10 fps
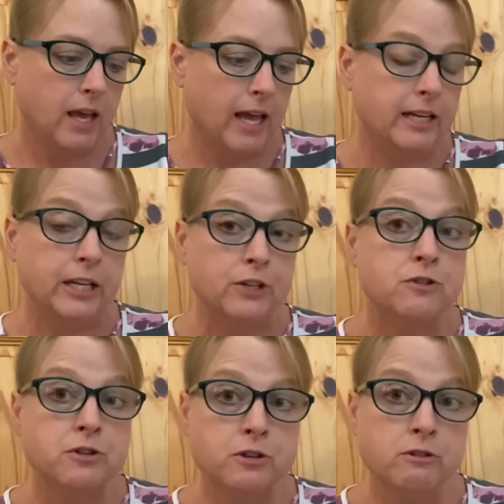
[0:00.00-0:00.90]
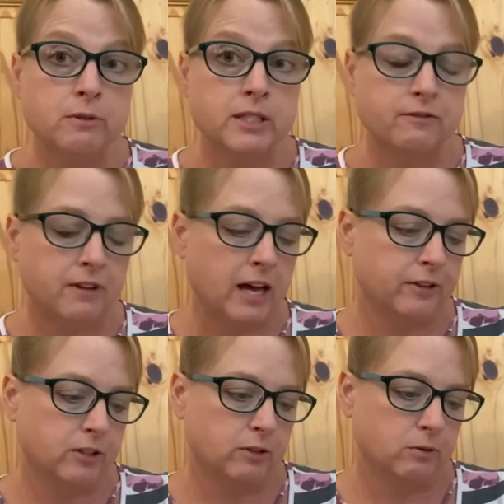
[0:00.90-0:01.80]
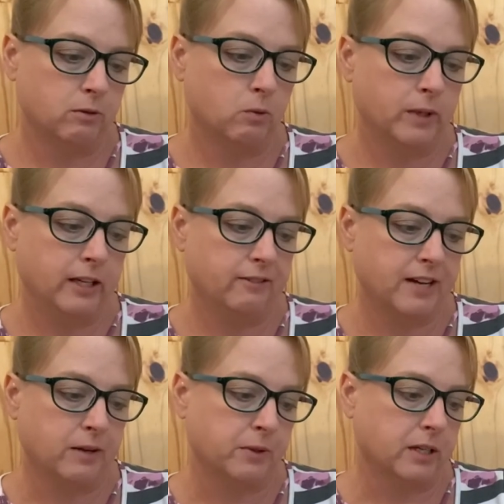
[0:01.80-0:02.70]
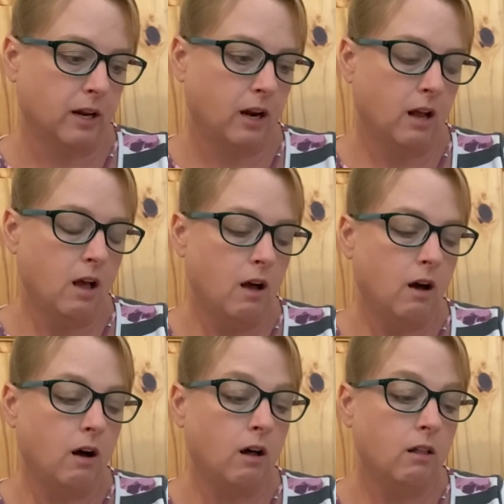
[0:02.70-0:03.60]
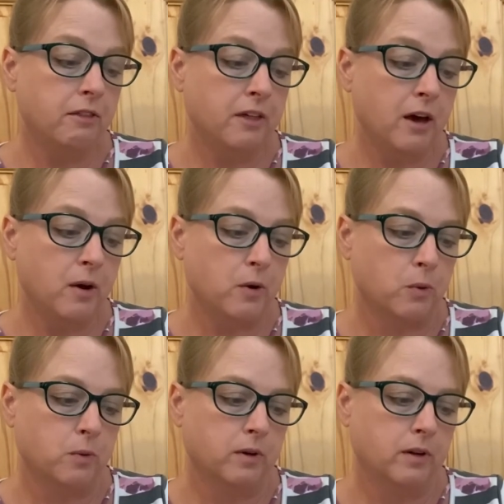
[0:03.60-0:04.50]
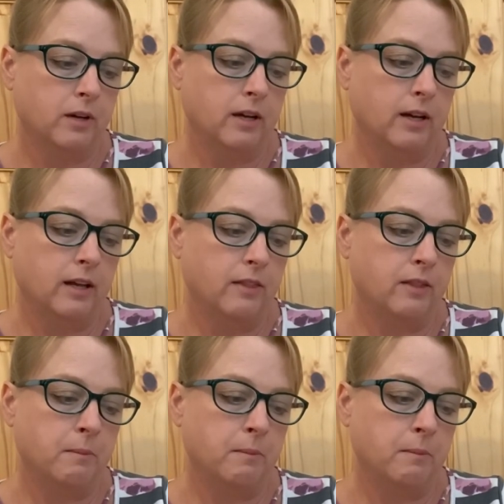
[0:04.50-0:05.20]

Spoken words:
and he knew its value when he found it. Although the